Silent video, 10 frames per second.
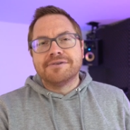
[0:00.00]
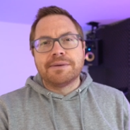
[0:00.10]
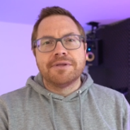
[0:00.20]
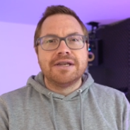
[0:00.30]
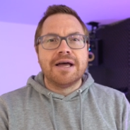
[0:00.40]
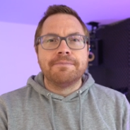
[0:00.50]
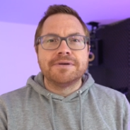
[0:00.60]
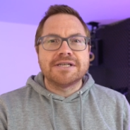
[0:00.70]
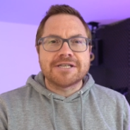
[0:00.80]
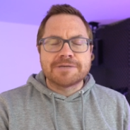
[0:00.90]
of some of the
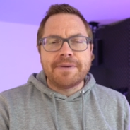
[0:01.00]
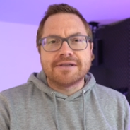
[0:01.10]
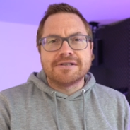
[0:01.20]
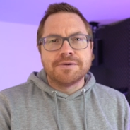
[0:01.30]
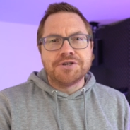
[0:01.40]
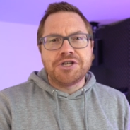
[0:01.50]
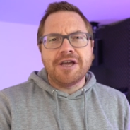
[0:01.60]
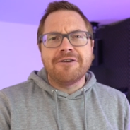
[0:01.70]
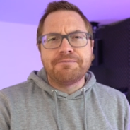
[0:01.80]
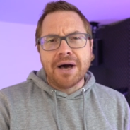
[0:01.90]
numbers it's expected to
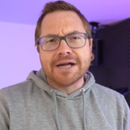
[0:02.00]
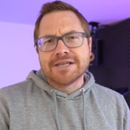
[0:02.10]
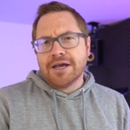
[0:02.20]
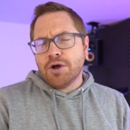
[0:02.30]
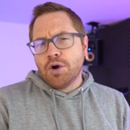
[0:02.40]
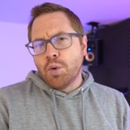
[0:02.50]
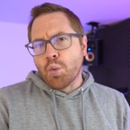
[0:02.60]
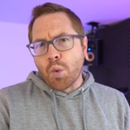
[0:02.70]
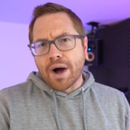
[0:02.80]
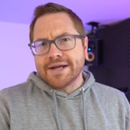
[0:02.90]
achieve, but
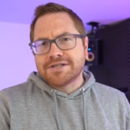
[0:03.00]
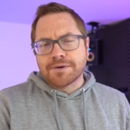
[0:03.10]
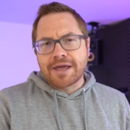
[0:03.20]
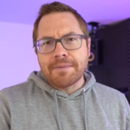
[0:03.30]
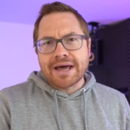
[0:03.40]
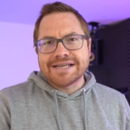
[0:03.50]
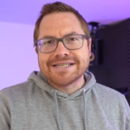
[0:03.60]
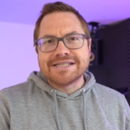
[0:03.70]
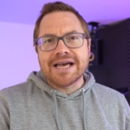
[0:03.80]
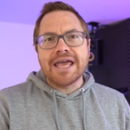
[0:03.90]
why talking about
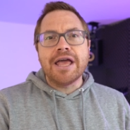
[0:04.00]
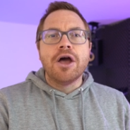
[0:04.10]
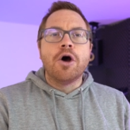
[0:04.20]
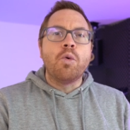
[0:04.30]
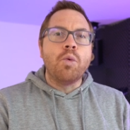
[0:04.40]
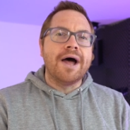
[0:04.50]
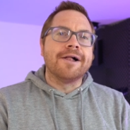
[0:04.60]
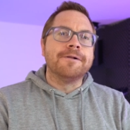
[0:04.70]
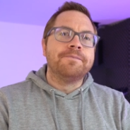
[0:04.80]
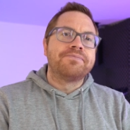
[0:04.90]
it today?
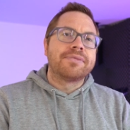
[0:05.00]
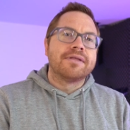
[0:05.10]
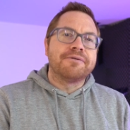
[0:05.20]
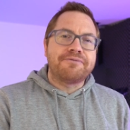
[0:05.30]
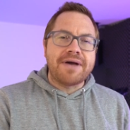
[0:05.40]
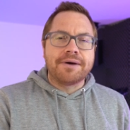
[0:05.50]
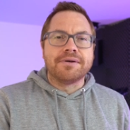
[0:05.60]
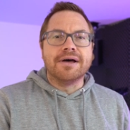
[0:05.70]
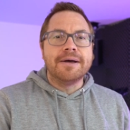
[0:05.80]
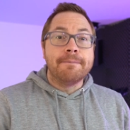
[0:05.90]
Well, the
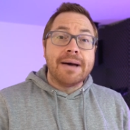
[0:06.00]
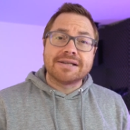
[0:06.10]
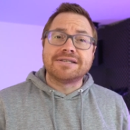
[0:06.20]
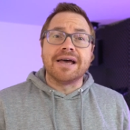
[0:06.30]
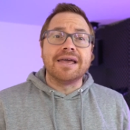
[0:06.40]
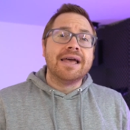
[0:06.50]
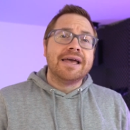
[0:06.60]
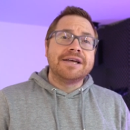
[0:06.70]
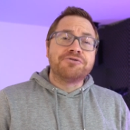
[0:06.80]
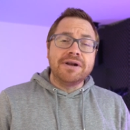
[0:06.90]
founder, Mate,
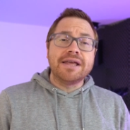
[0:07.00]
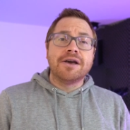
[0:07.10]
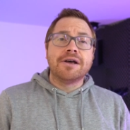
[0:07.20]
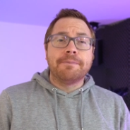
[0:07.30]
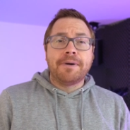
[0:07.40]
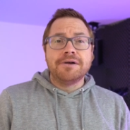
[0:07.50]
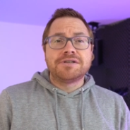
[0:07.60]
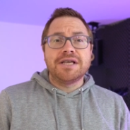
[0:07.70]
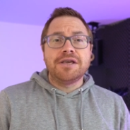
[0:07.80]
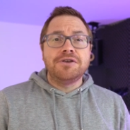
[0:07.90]
is really good at
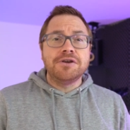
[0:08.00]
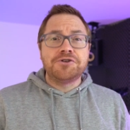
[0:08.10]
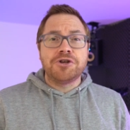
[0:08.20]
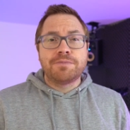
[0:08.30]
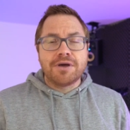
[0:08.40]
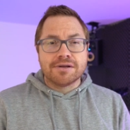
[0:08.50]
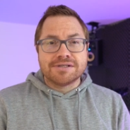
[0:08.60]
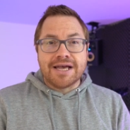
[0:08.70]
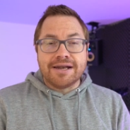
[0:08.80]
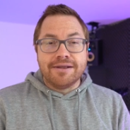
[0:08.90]
posting YouTube
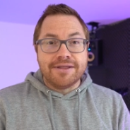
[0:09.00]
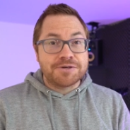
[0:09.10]
content, and